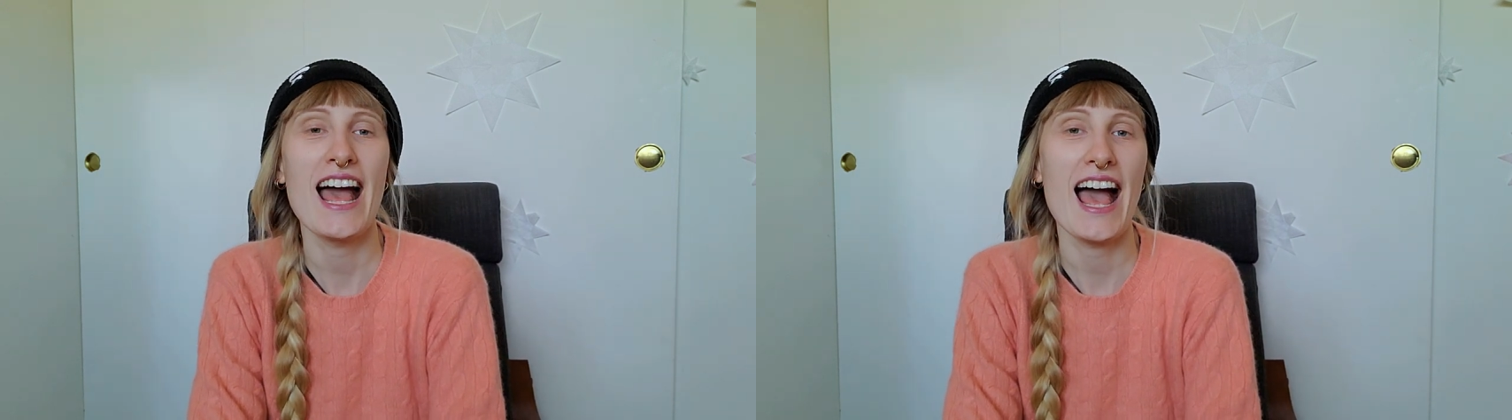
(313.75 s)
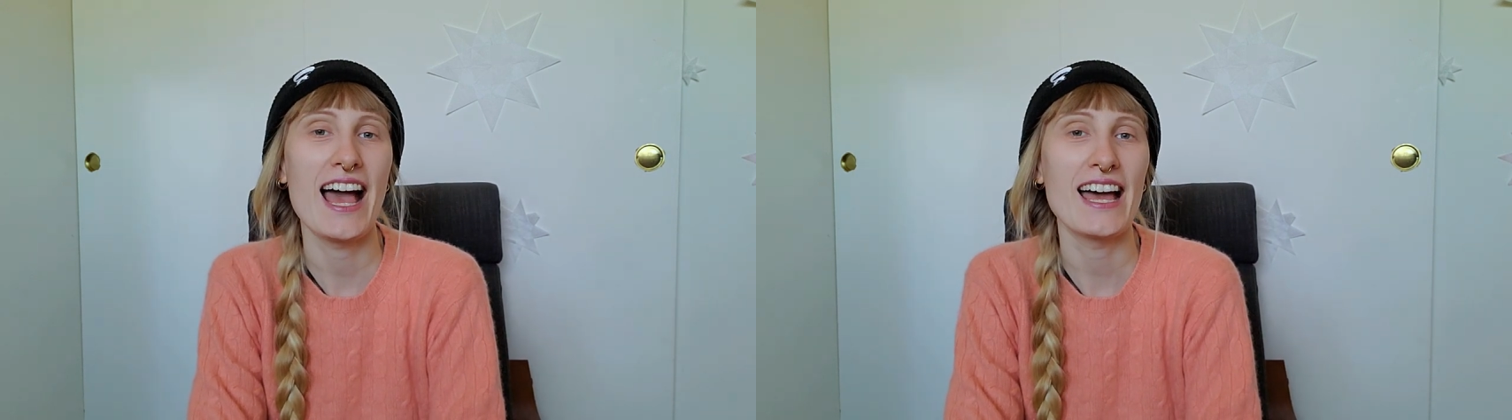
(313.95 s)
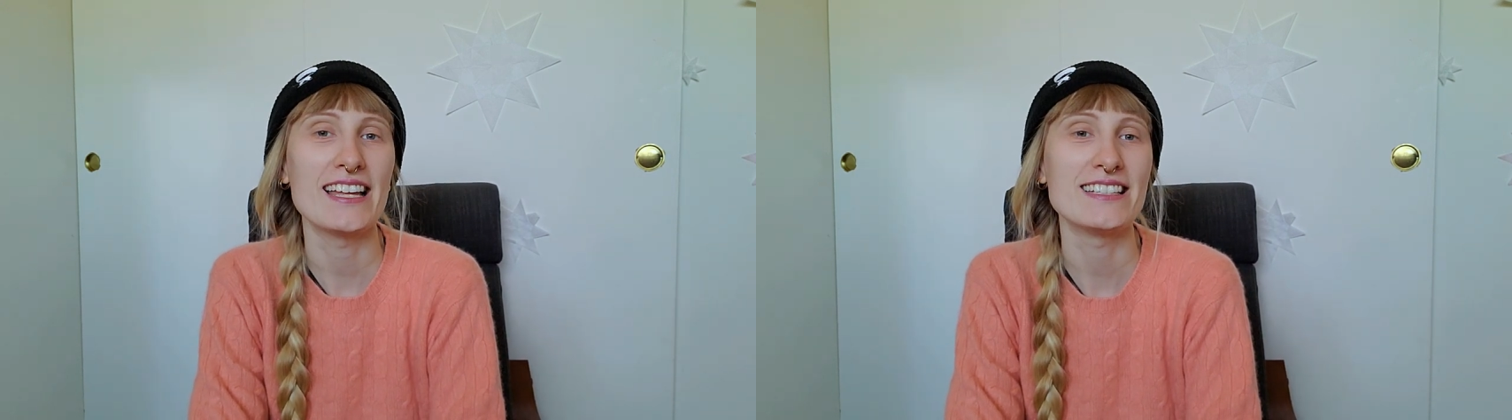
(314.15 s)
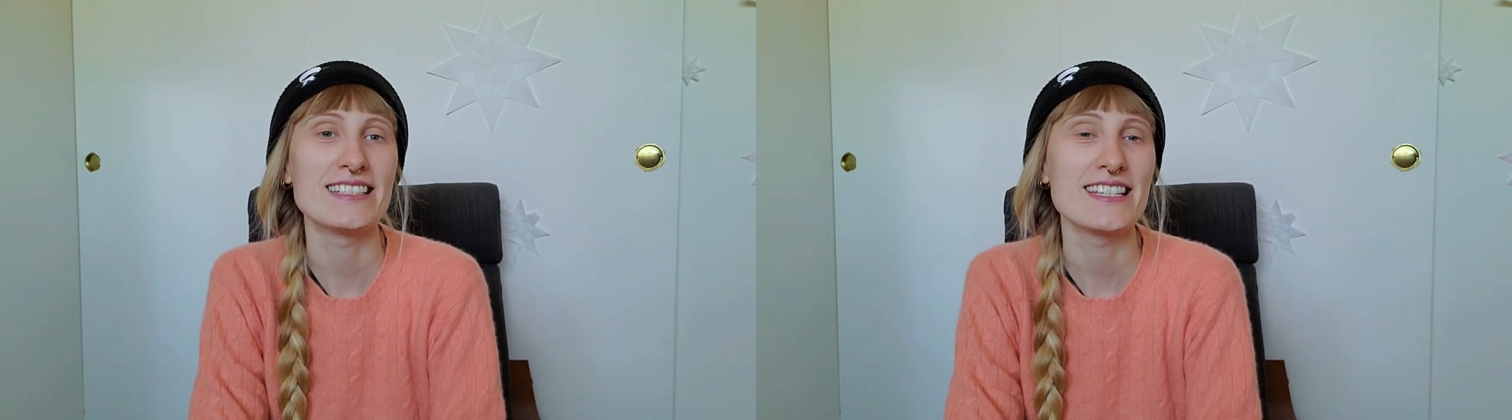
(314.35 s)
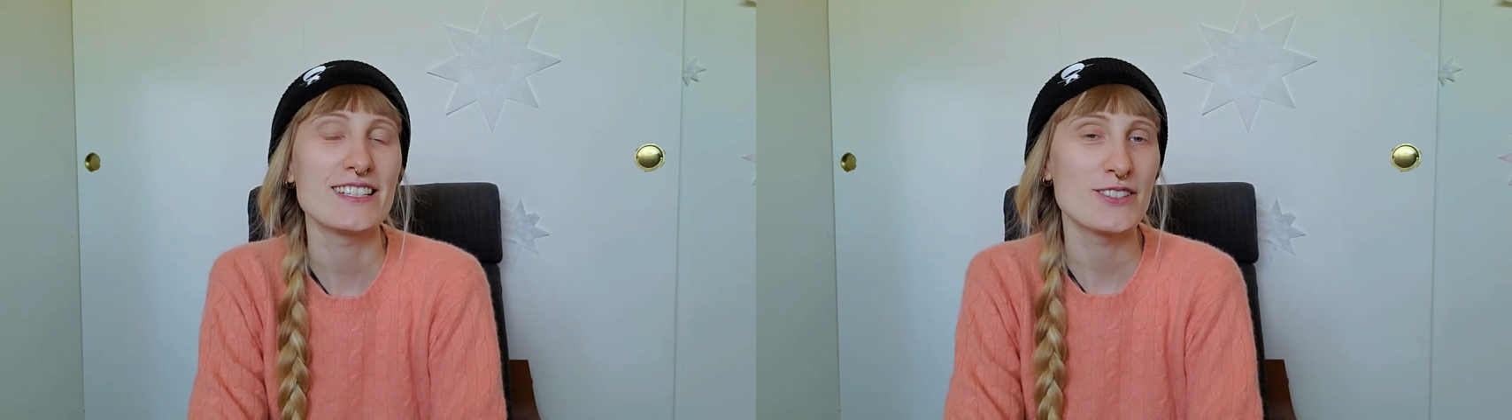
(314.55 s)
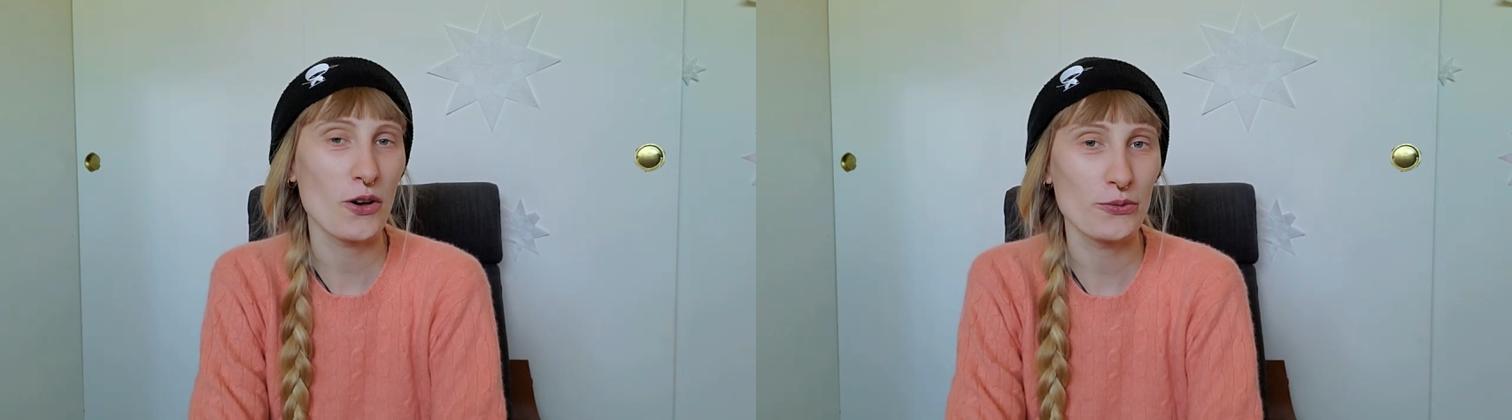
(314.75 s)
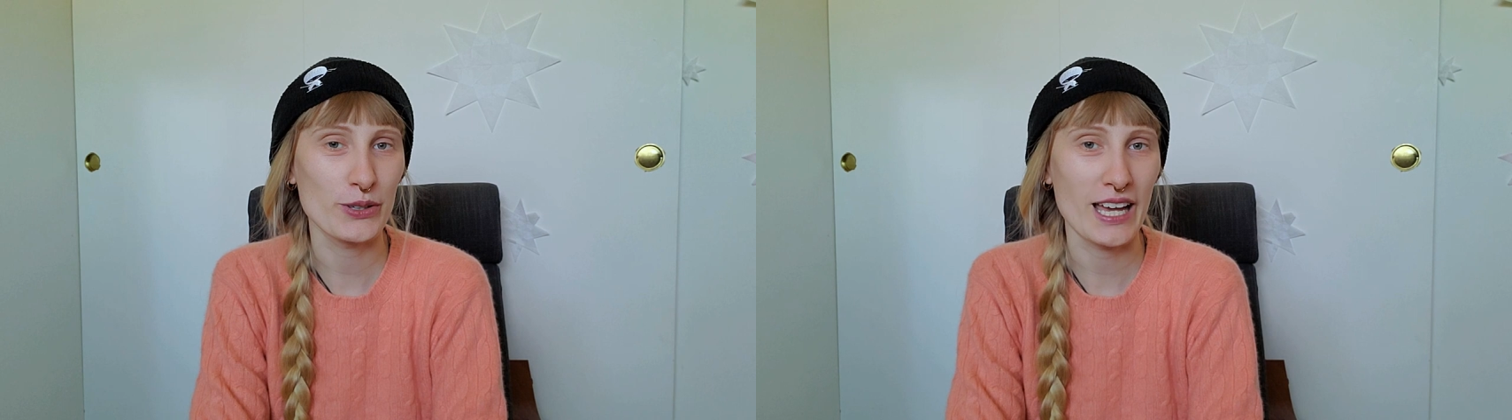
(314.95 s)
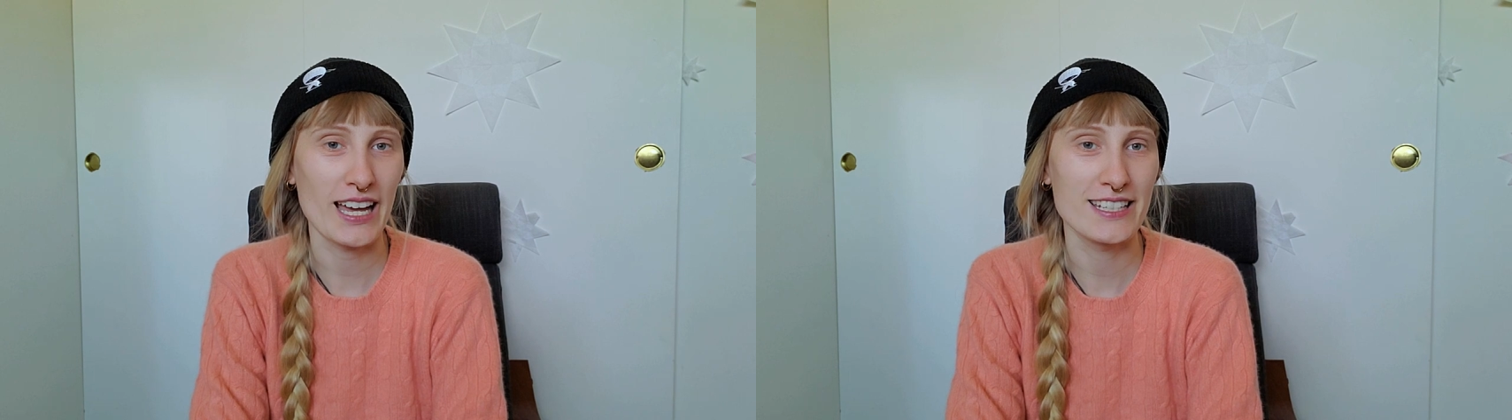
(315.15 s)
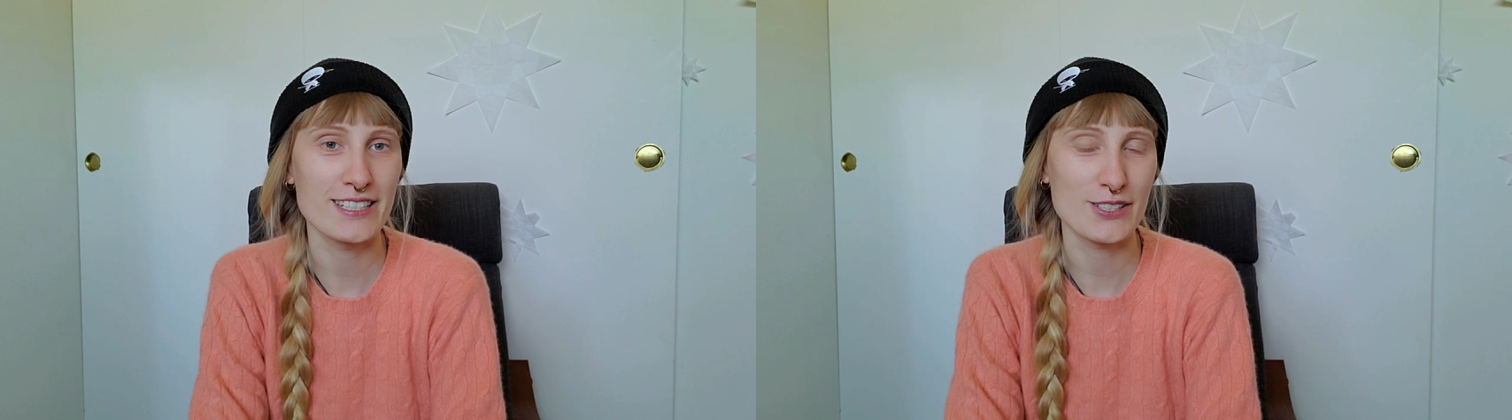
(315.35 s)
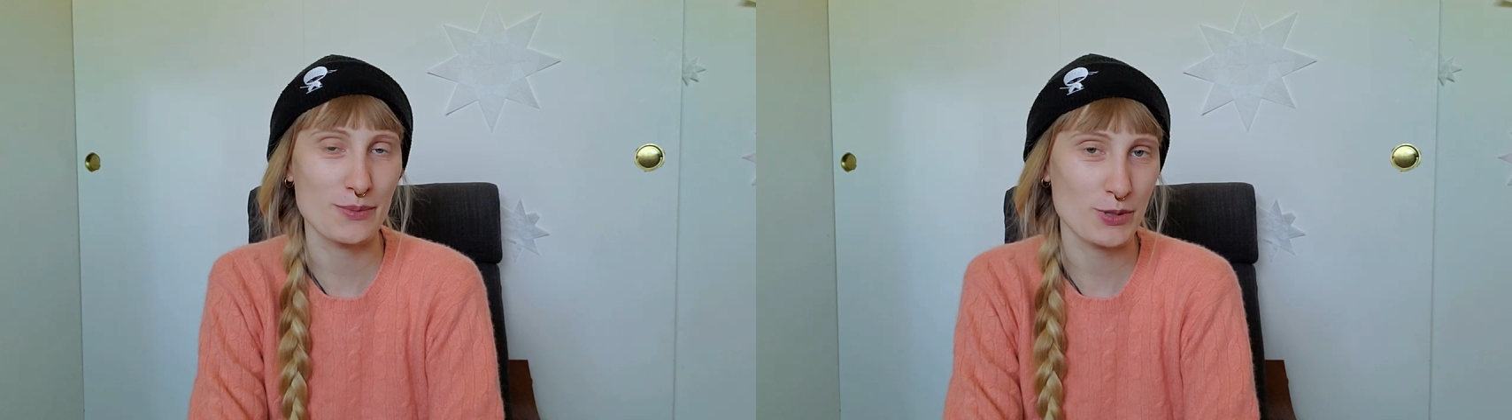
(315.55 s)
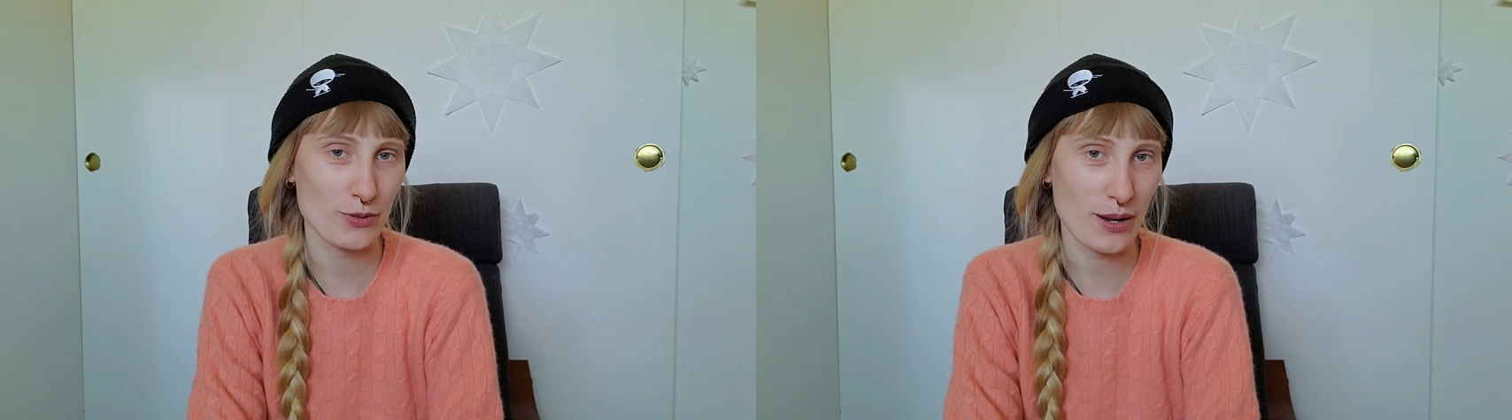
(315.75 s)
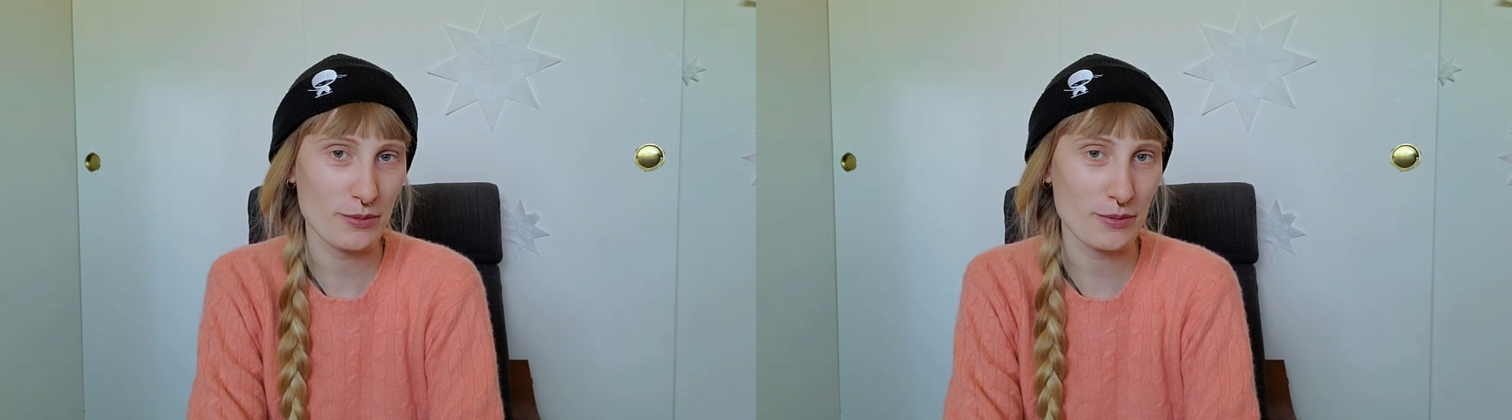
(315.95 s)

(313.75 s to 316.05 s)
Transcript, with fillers: And don't forget to subscribe